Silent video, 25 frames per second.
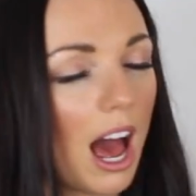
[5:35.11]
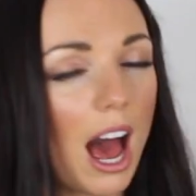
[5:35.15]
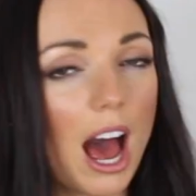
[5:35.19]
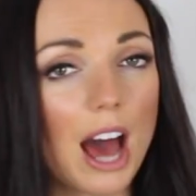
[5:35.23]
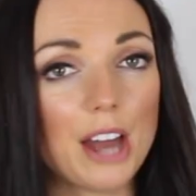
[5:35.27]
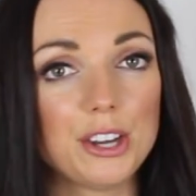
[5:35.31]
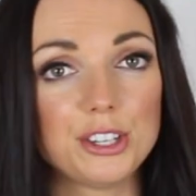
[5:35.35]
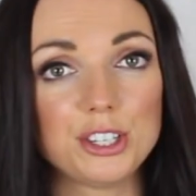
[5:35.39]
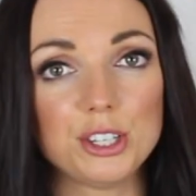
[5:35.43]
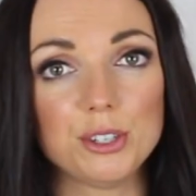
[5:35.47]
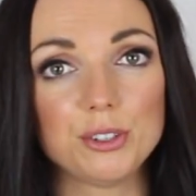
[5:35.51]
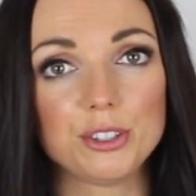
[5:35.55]

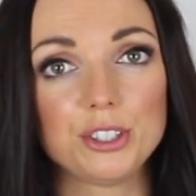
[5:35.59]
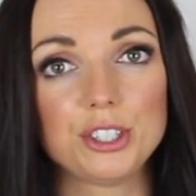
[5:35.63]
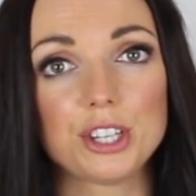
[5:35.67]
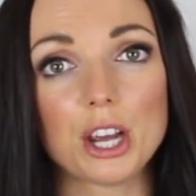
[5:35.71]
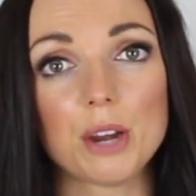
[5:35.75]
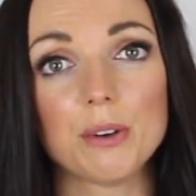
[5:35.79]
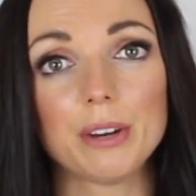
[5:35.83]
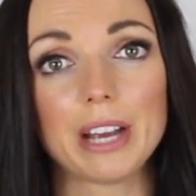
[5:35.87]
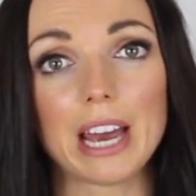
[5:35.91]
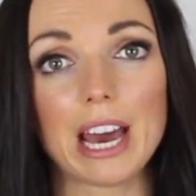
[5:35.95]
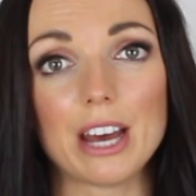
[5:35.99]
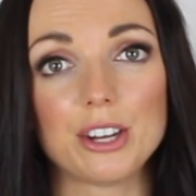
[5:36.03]
and you
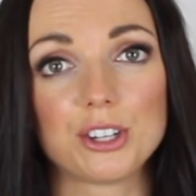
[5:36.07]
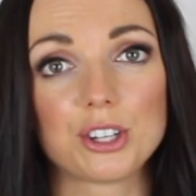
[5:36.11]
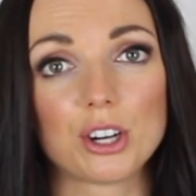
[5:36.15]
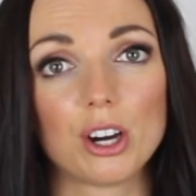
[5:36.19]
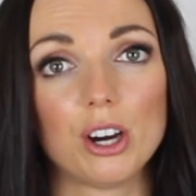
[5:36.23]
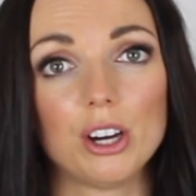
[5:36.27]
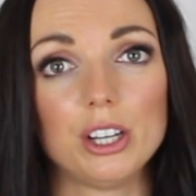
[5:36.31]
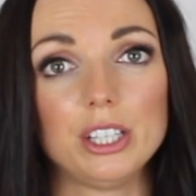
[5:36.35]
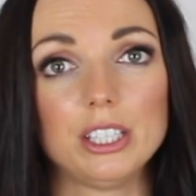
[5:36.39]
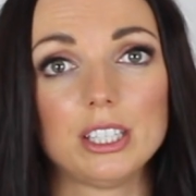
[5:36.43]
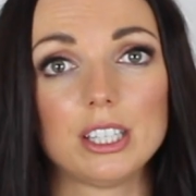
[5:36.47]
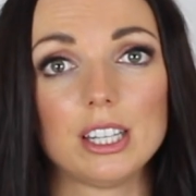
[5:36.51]
don't get a
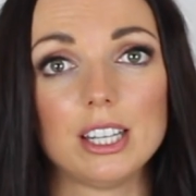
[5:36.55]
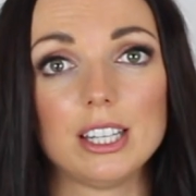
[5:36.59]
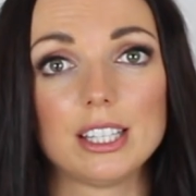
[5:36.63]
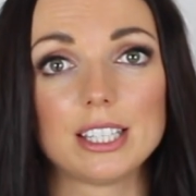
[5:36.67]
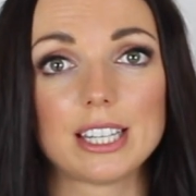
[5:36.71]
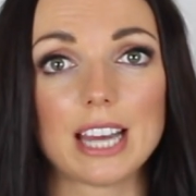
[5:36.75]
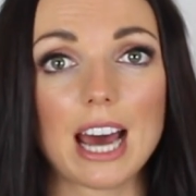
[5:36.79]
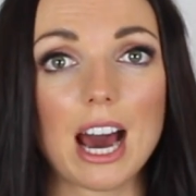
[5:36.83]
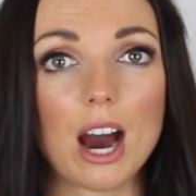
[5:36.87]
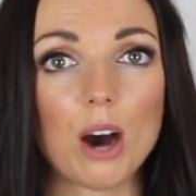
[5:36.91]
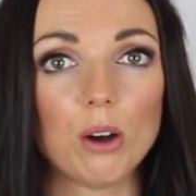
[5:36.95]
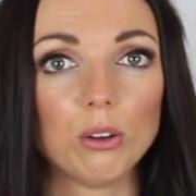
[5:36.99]
choice as
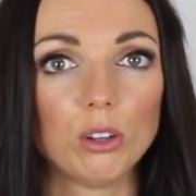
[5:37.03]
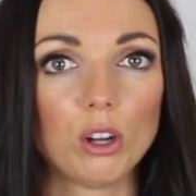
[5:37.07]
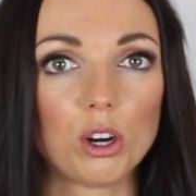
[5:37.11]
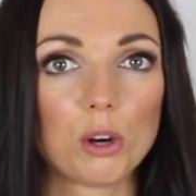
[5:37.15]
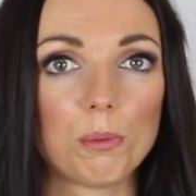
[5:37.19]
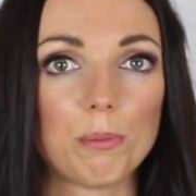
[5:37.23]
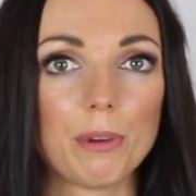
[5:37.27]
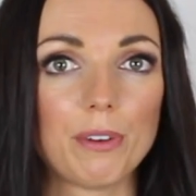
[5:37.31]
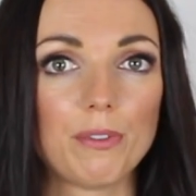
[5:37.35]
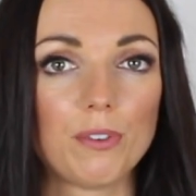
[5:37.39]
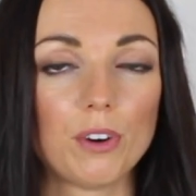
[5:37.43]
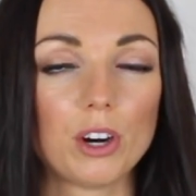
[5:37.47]
to how
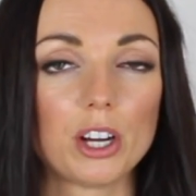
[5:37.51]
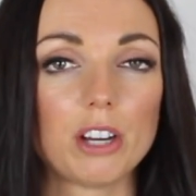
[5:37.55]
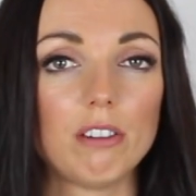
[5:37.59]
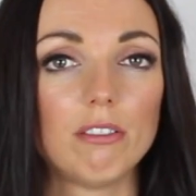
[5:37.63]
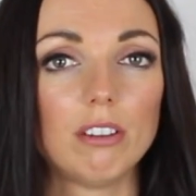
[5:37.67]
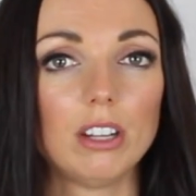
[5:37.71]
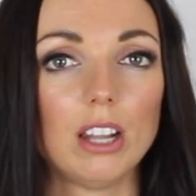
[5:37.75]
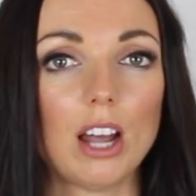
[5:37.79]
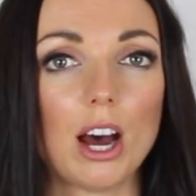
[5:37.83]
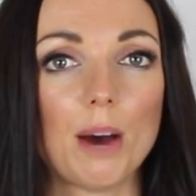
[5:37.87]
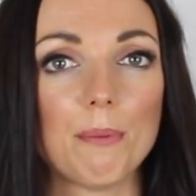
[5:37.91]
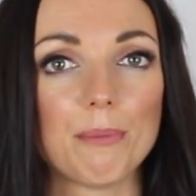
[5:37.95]
long before
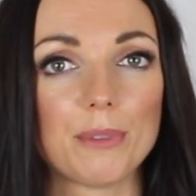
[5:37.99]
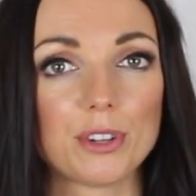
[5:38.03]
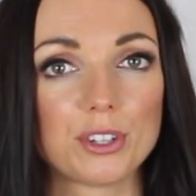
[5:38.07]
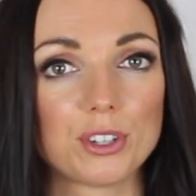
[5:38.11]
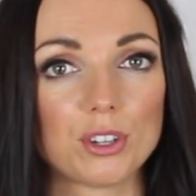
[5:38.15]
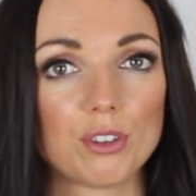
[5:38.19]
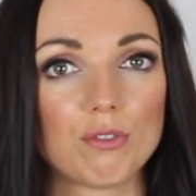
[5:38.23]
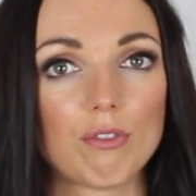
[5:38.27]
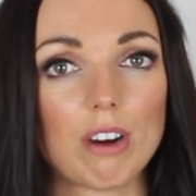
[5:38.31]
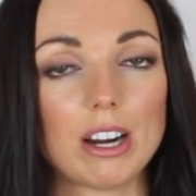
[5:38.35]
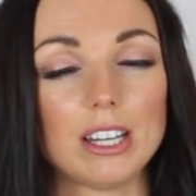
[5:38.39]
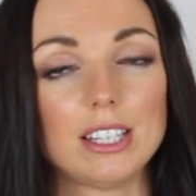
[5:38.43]
your alarm the
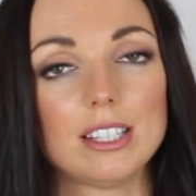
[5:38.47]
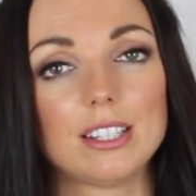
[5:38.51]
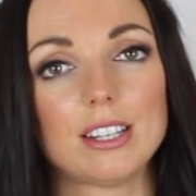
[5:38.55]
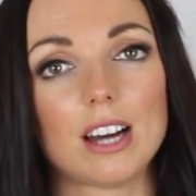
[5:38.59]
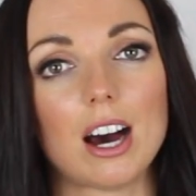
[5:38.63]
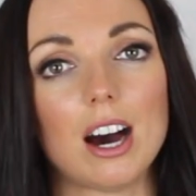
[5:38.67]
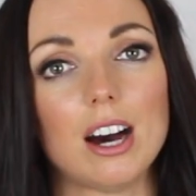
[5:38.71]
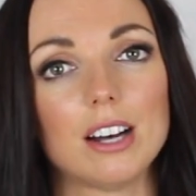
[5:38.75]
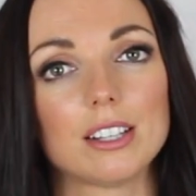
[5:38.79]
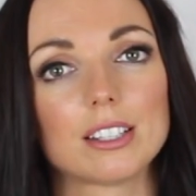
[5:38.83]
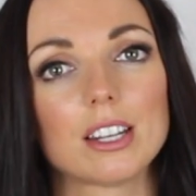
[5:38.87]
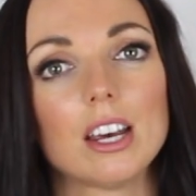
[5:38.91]
sunrise
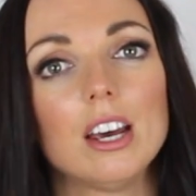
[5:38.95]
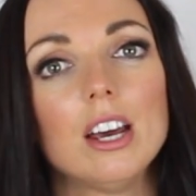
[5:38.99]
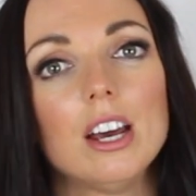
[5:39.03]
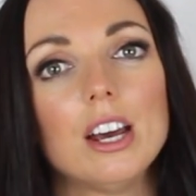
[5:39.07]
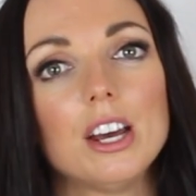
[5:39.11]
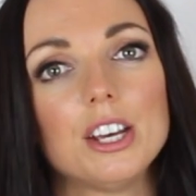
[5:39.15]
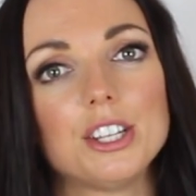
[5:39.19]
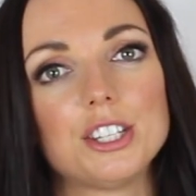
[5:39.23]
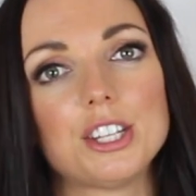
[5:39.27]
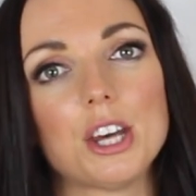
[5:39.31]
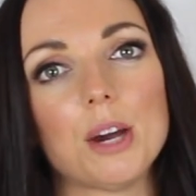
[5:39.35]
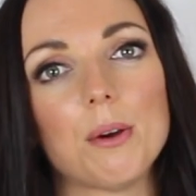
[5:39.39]
starts.
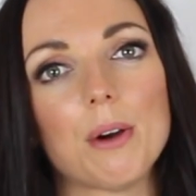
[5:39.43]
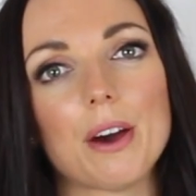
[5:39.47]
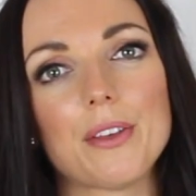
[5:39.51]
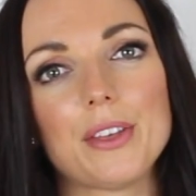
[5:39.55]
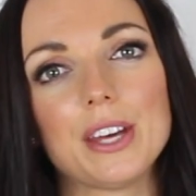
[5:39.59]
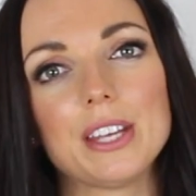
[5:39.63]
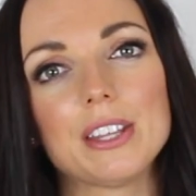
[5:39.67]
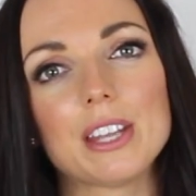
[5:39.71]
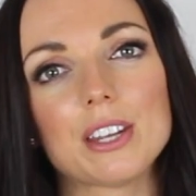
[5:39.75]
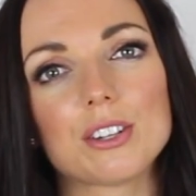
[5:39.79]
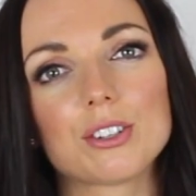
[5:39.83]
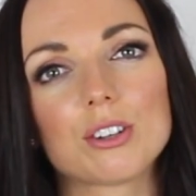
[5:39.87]
So I
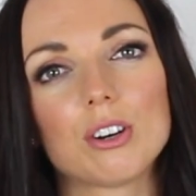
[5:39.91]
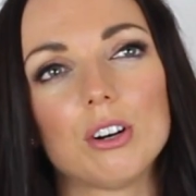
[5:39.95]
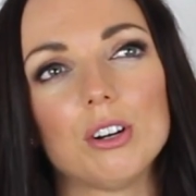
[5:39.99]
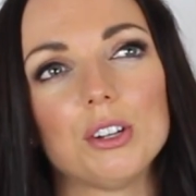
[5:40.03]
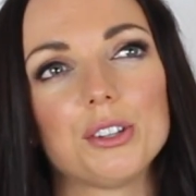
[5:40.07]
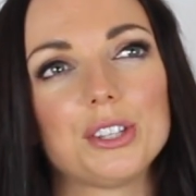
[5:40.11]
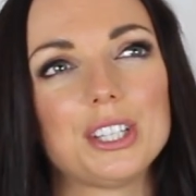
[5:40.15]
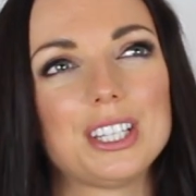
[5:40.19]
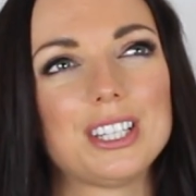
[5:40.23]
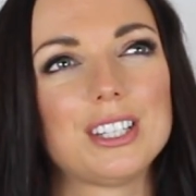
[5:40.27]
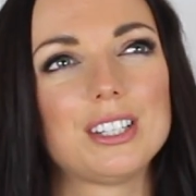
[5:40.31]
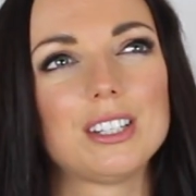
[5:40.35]
think that's
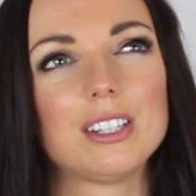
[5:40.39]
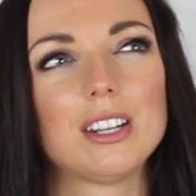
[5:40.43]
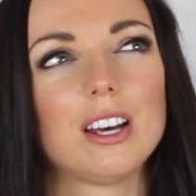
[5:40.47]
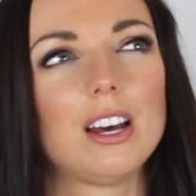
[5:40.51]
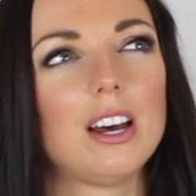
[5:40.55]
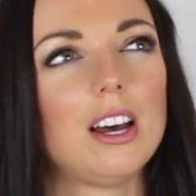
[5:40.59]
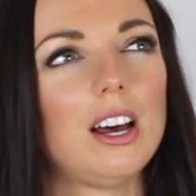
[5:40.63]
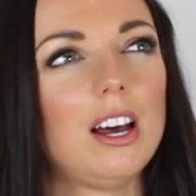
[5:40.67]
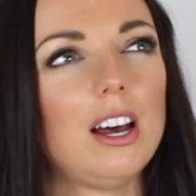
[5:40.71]
called the